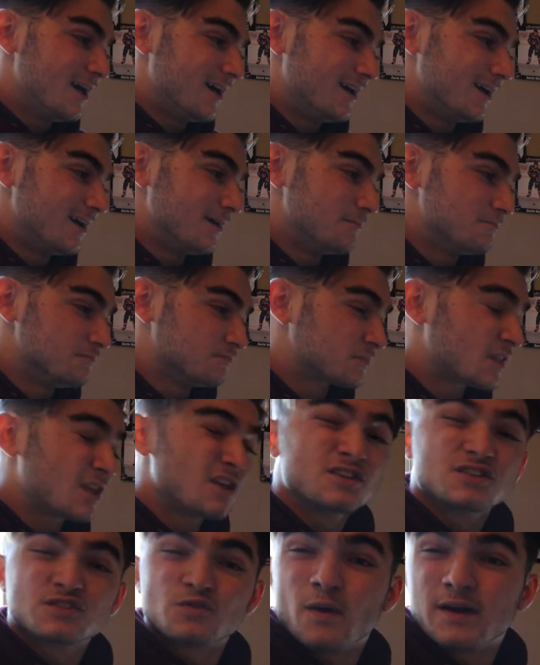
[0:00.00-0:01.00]
Um,
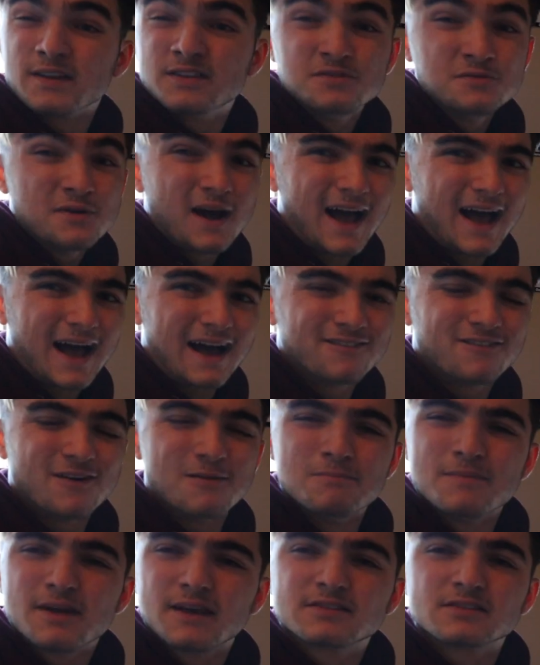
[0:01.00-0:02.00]
so I do have
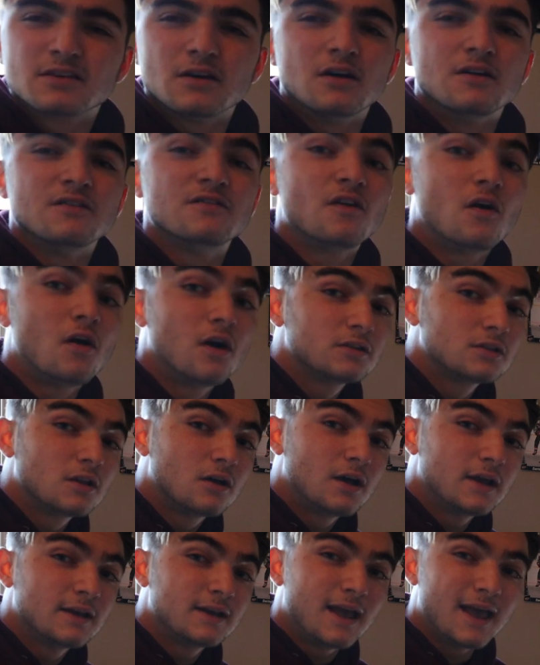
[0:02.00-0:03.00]
a mix of
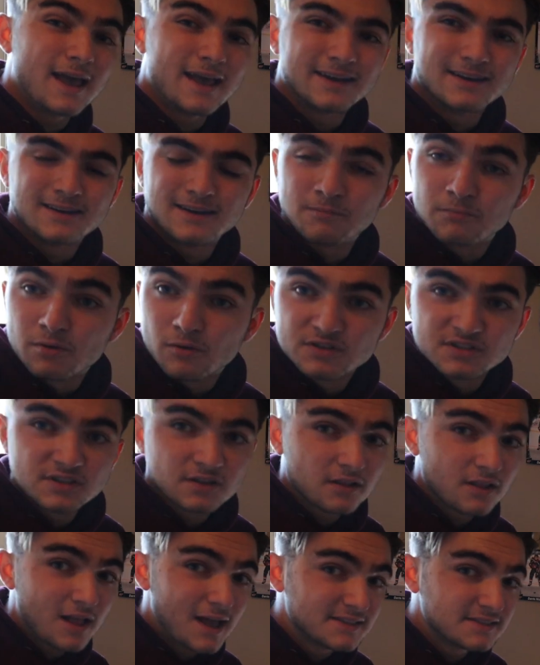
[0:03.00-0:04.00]
online and
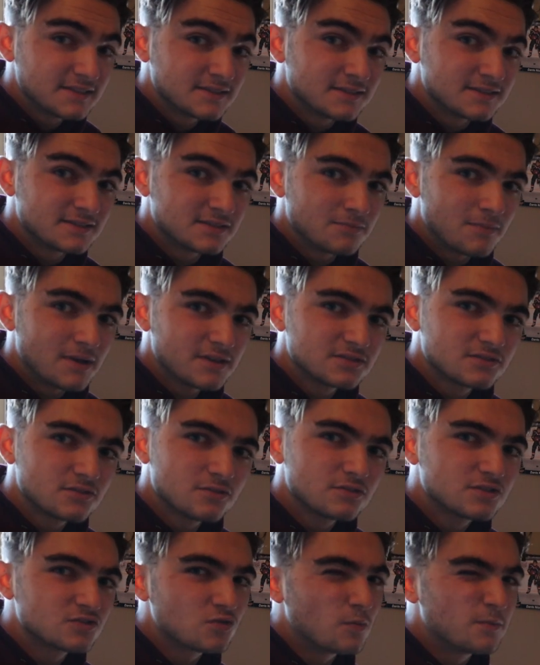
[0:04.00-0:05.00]
in-person classes this
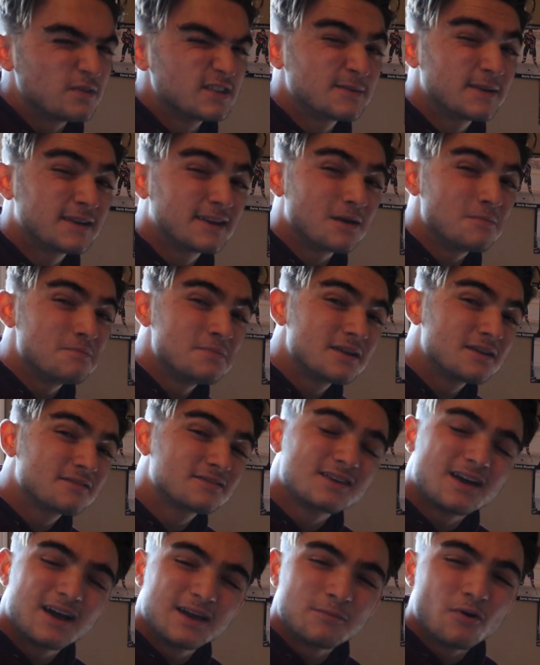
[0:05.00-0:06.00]
semester, so I'll be spending a bit
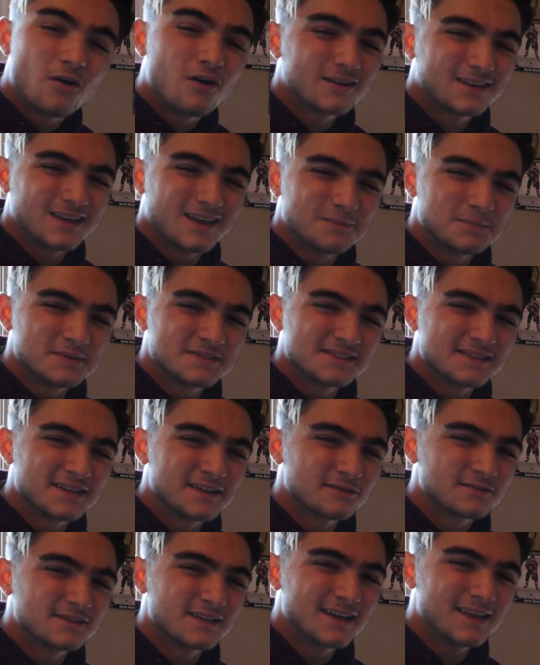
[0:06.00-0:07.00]
of time on campus
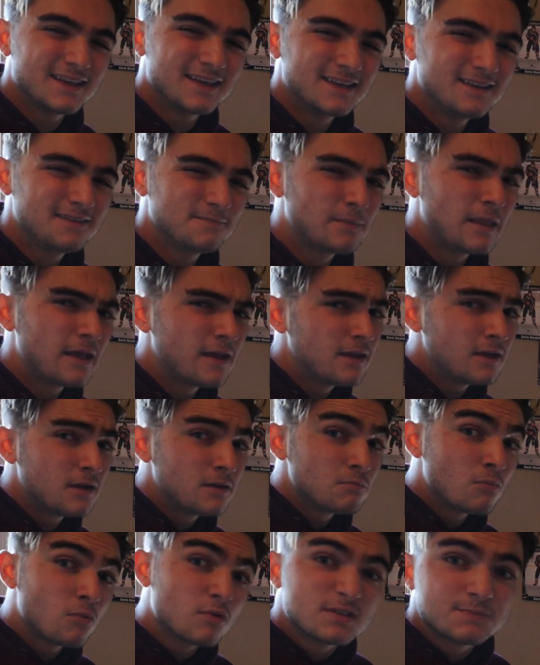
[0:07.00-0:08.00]
later today,
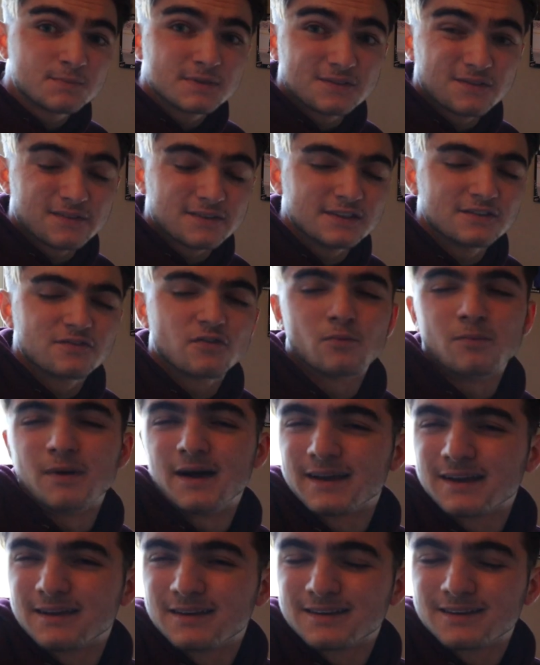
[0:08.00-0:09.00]
more specifically for
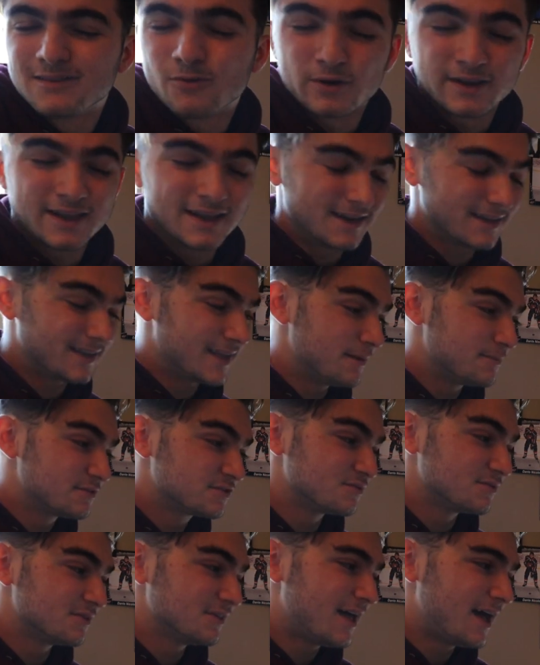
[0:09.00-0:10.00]
my organic
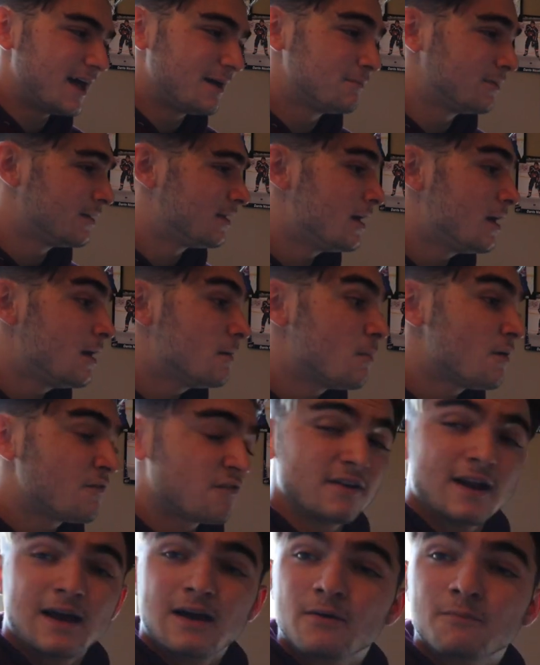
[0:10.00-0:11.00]
chemistry lab. But
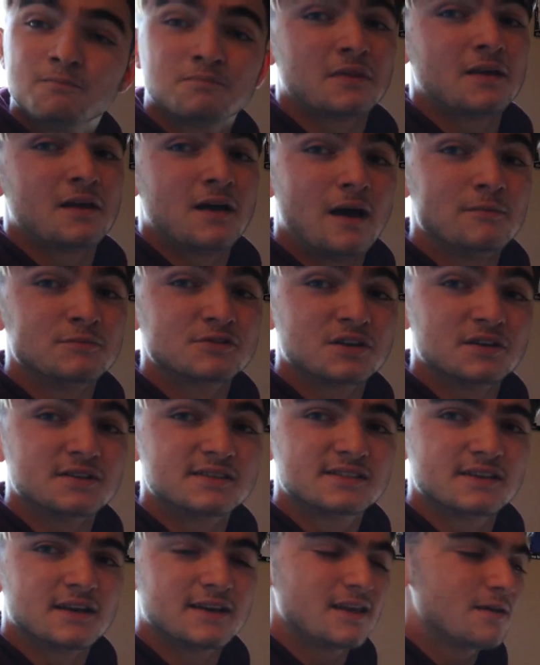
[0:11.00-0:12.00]
for now, I'm just going
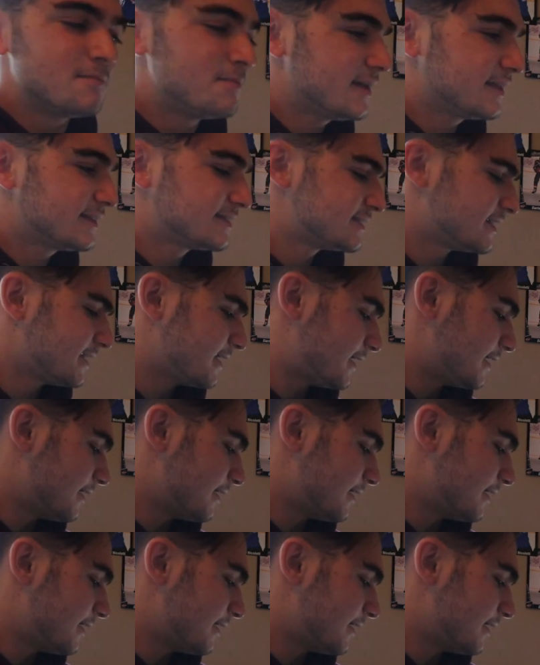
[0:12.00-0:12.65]
to study a bit.